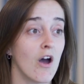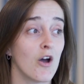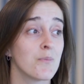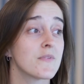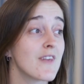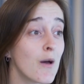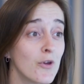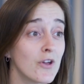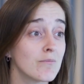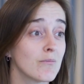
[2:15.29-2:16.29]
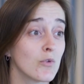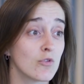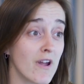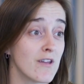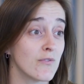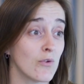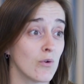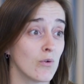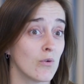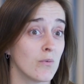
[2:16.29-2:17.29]
Um, salmon, great
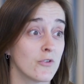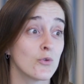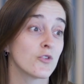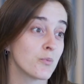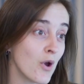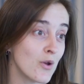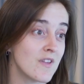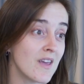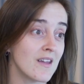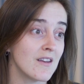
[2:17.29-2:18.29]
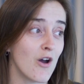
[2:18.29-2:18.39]
for a source of protein,